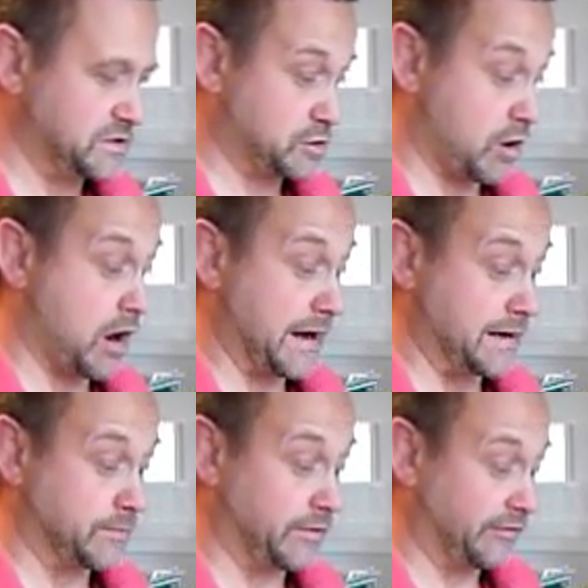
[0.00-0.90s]

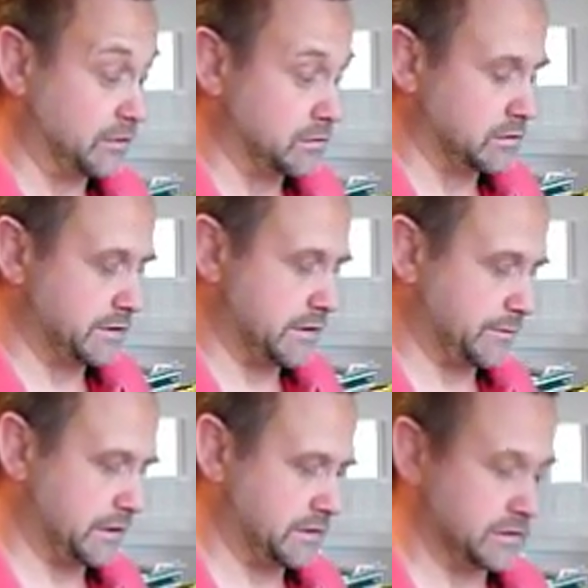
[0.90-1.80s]
tried before, and
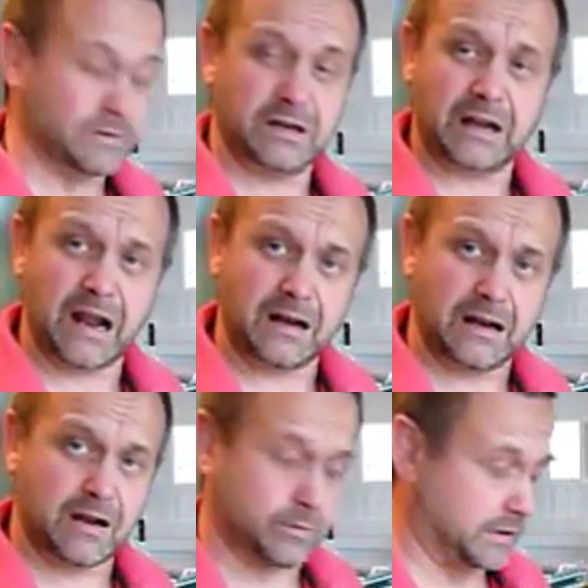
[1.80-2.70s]
I'm going to do it
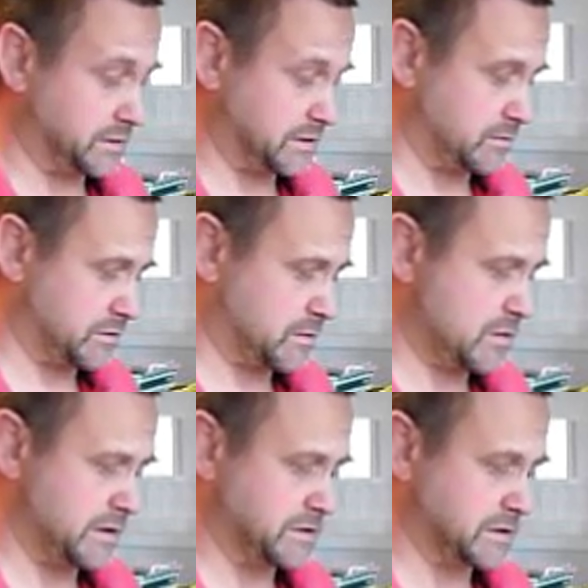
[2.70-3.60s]
again now because it was
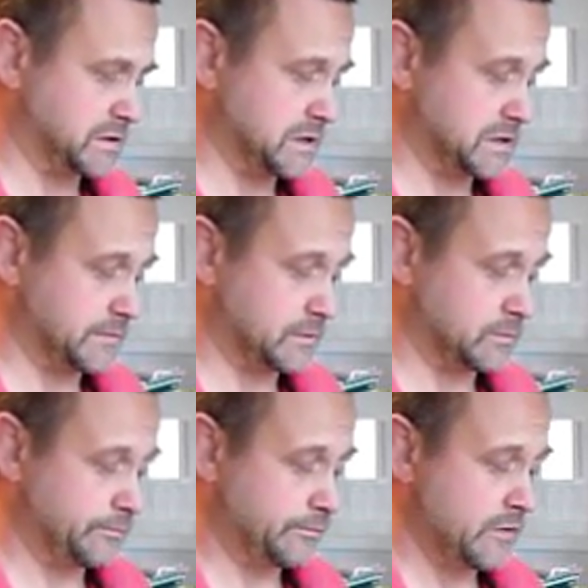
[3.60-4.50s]
quite
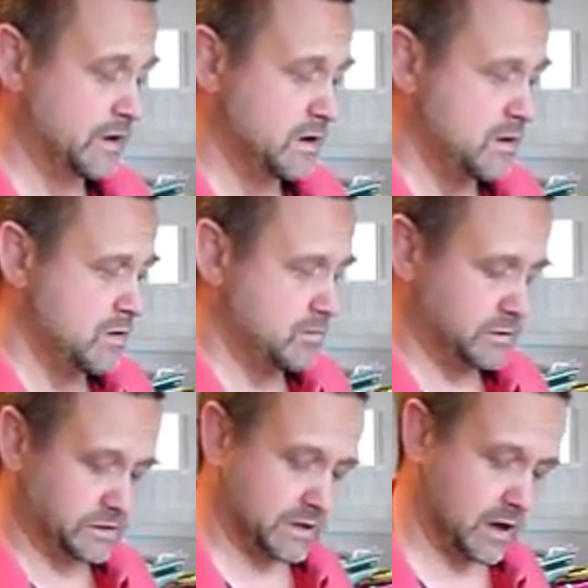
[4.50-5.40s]
successful,
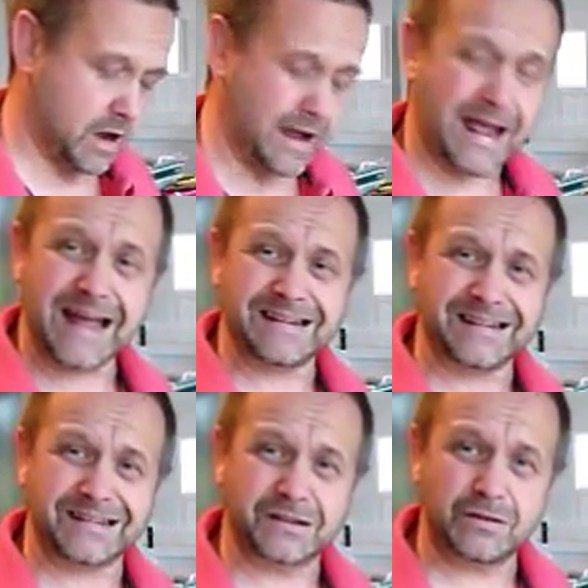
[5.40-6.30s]
was I
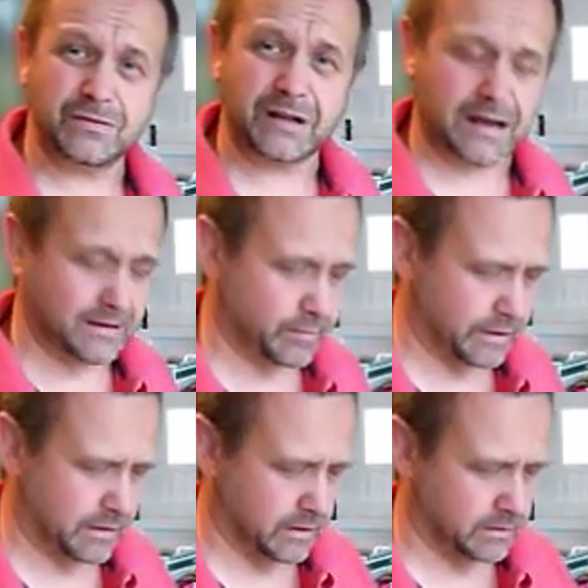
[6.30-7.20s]
added to the
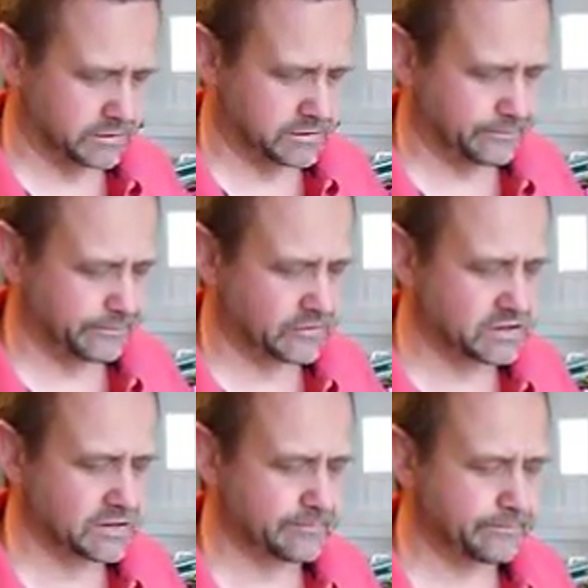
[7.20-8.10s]
apricots
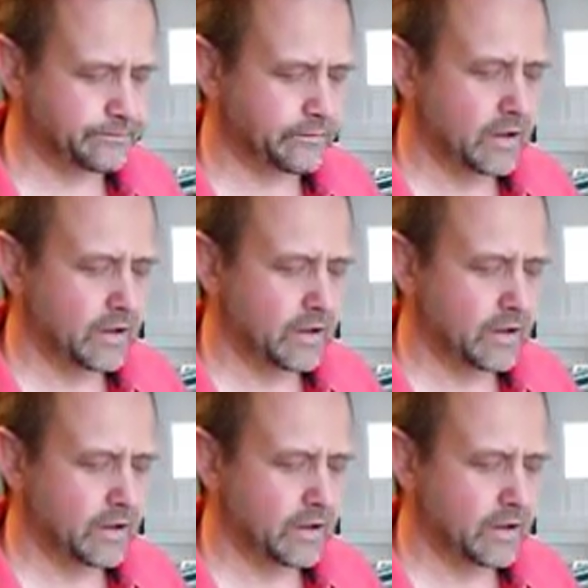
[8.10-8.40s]
some